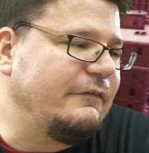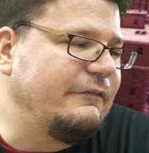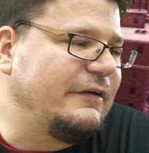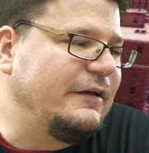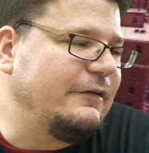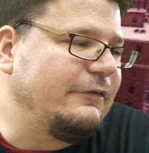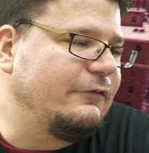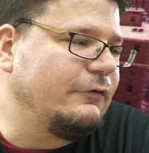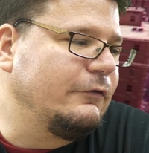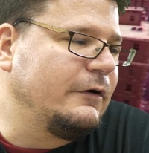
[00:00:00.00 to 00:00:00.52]
of a
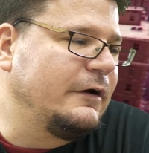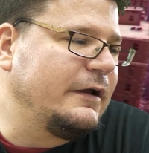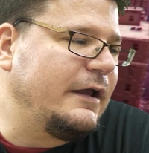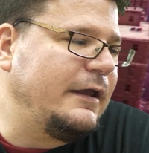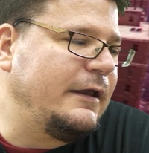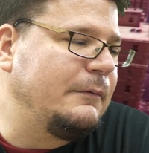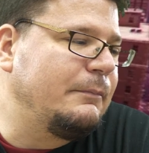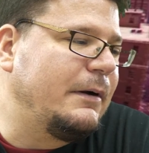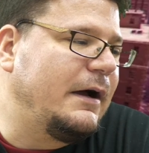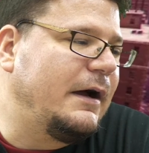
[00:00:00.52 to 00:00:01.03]
historic
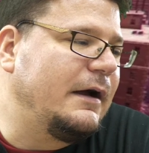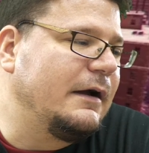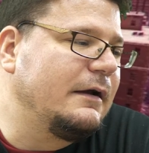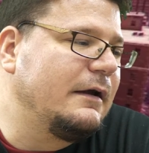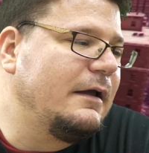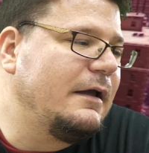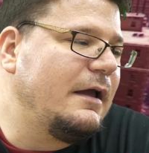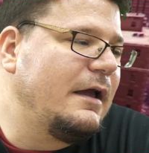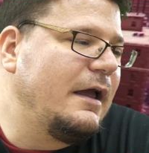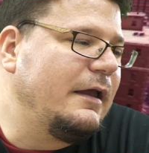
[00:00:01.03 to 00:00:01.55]
epoch
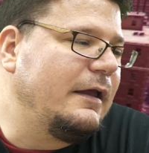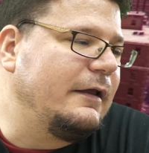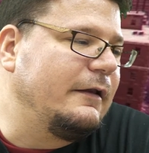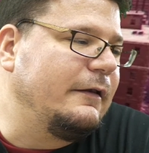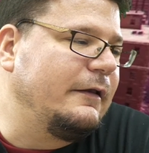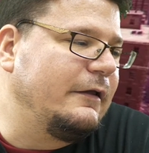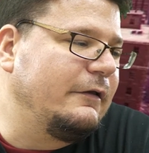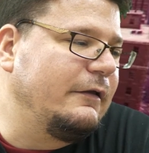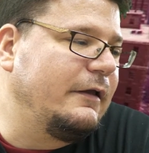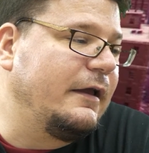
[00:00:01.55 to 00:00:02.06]

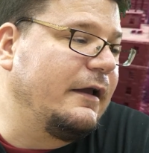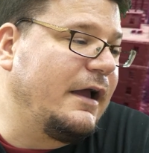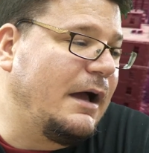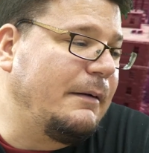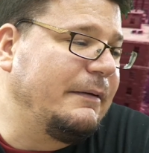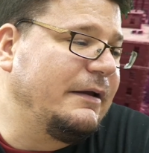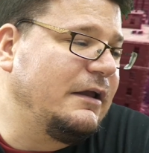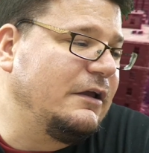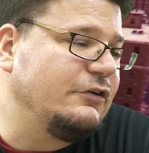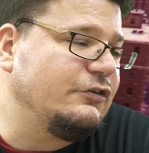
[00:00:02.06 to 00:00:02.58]
and, in
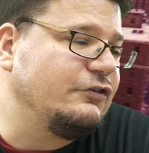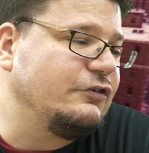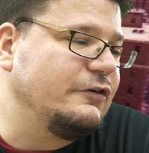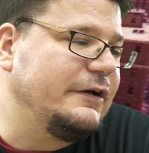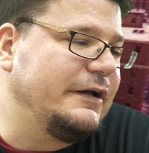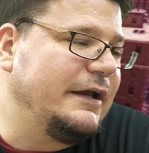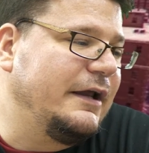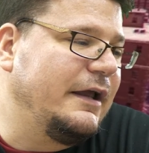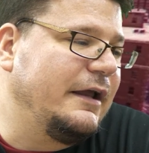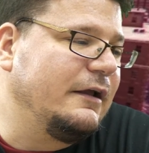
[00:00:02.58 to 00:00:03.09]
comic
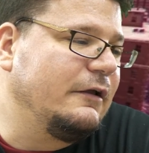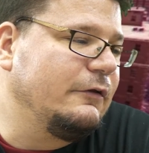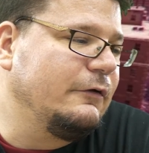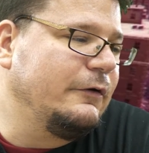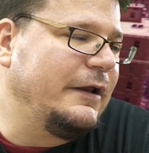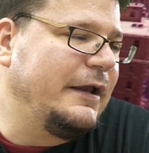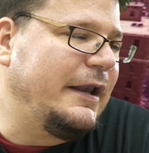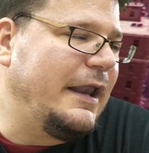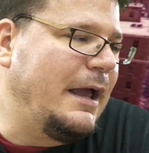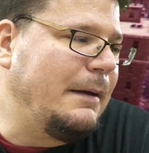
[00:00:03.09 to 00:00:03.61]
history,
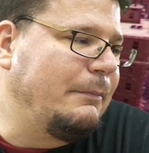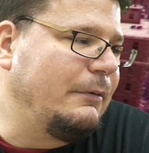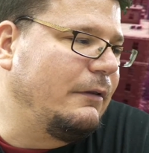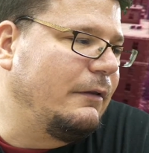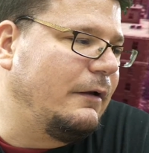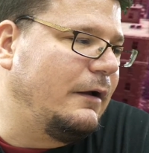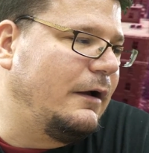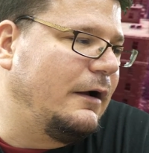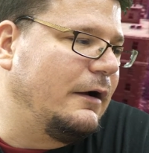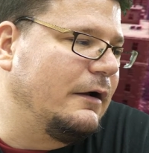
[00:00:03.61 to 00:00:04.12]
including an
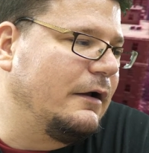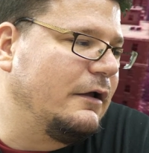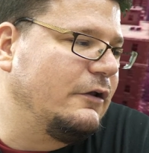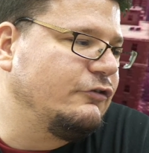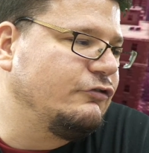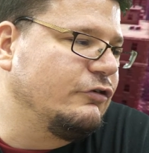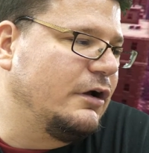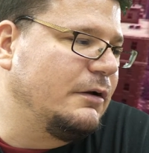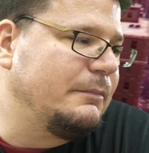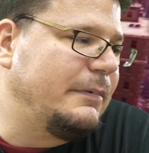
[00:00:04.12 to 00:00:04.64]
epilogue
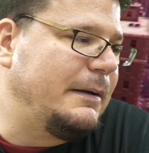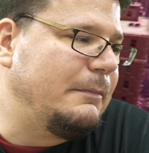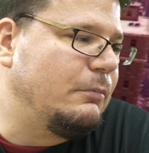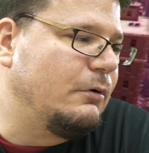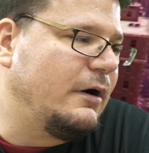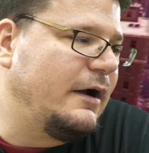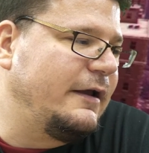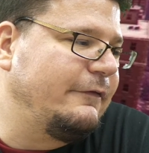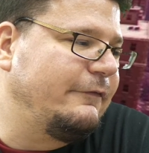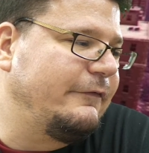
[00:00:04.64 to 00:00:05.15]
drawn by
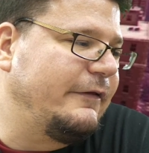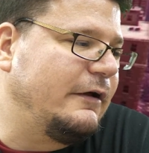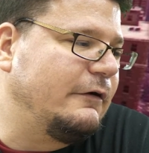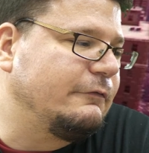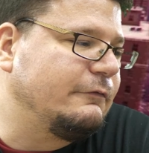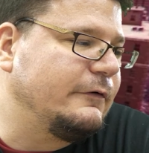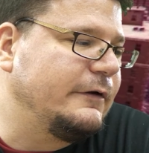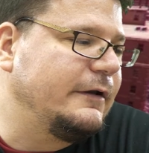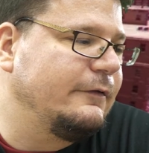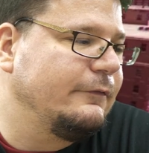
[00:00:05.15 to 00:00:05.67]
Brian
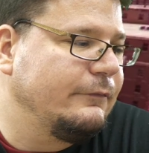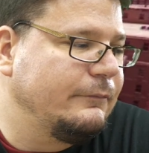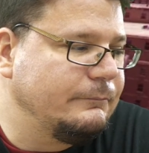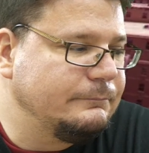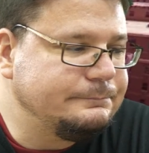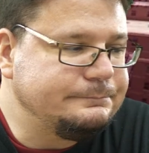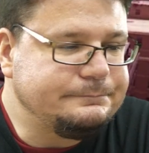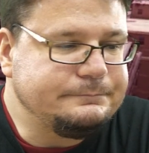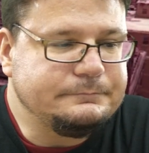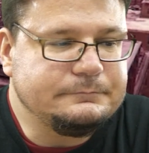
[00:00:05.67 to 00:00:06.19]
Stelfreeze.
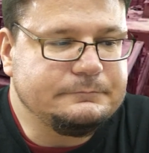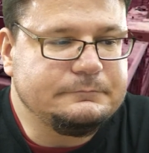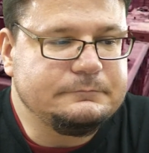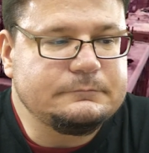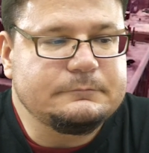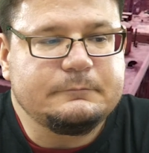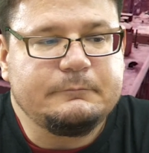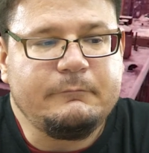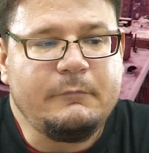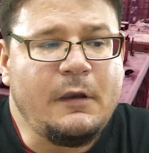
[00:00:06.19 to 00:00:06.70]

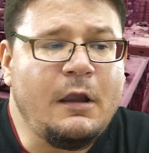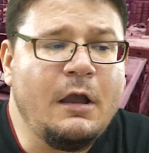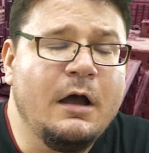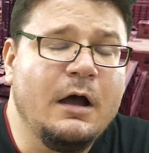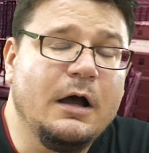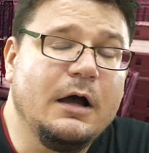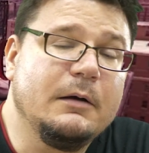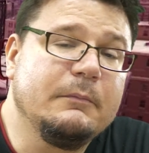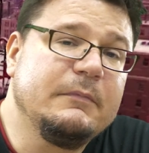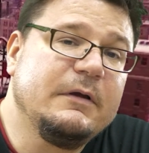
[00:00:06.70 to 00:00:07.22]

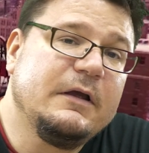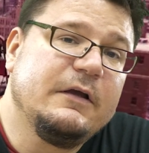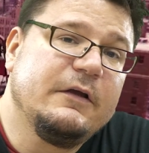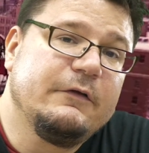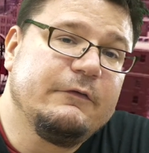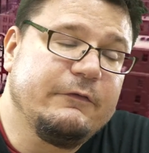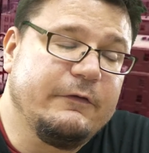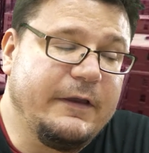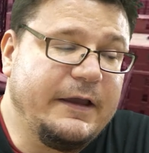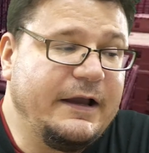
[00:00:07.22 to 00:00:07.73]
Um,
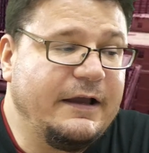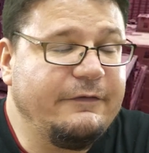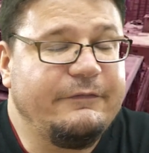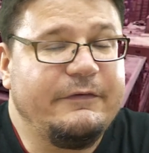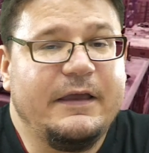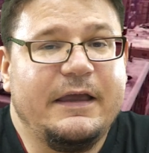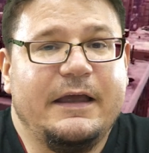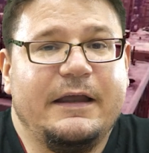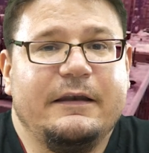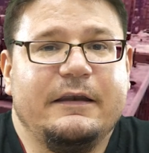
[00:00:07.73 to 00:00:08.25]
so like I
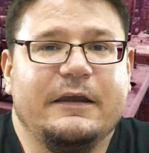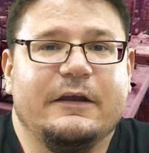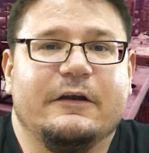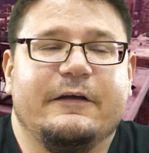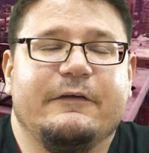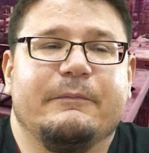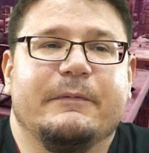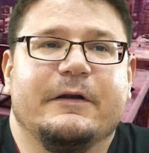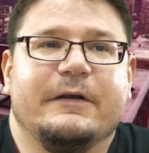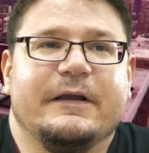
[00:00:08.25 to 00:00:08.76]
said, you
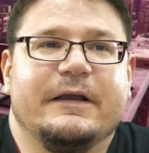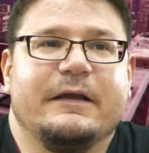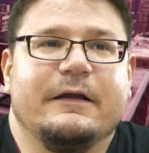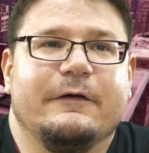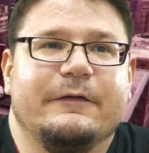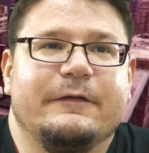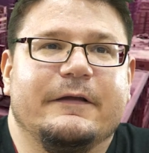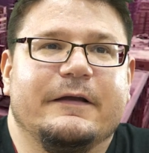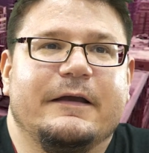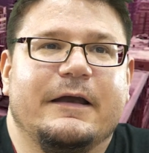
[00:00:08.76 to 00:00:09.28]
know, he's been on the,
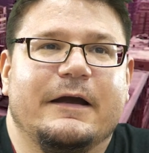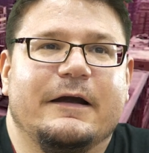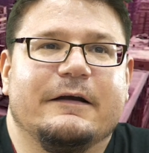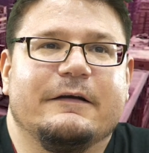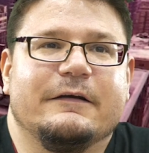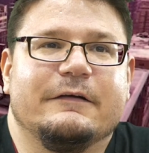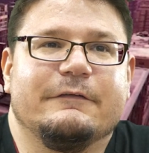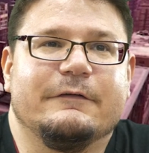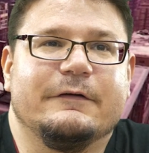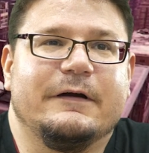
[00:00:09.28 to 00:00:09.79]
on the
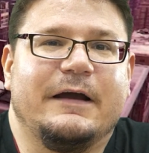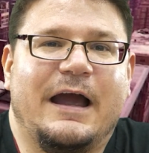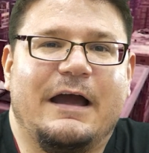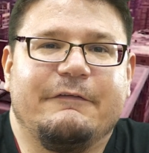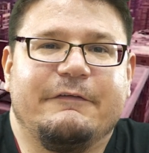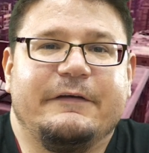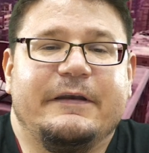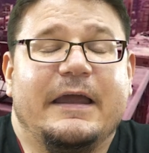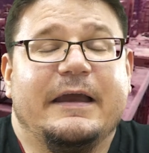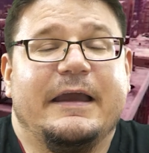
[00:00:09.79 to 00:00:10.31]
character for
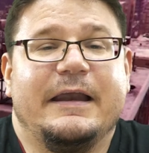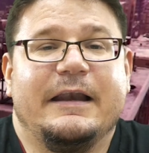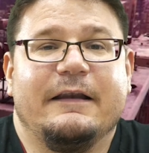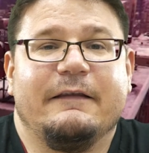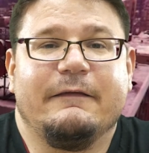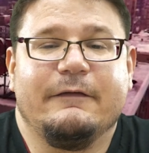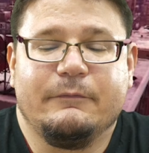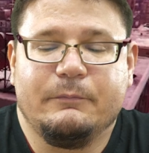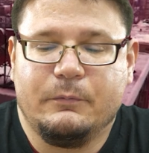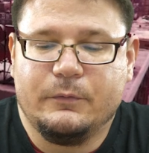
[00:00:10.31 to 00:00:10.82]
half a decade
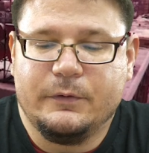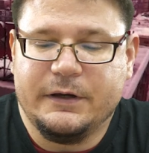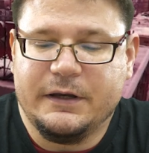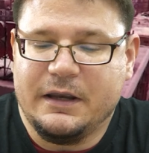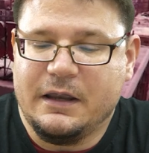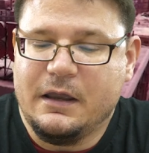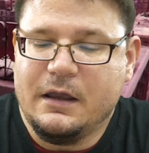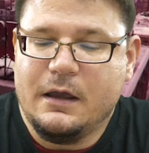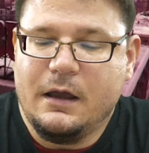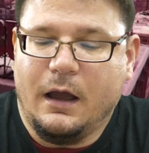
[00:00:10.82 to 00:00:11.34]
at this
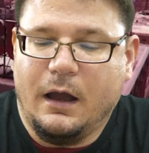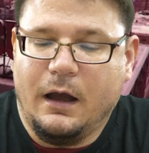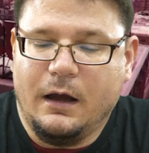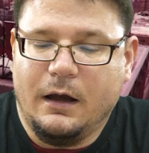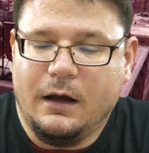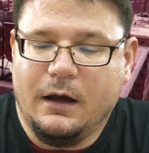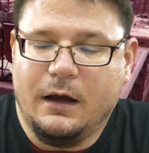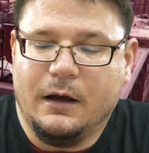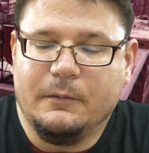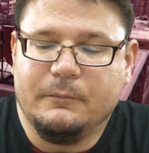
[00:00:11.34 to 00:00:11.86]
point.
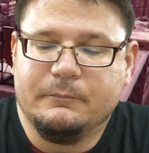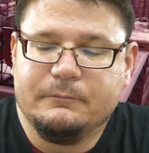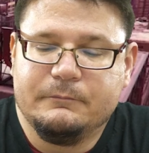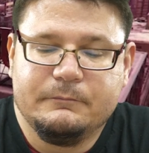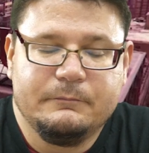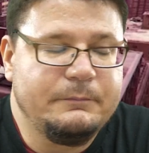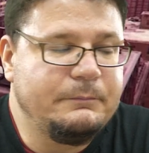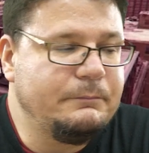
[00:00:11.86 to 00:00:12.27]
Um,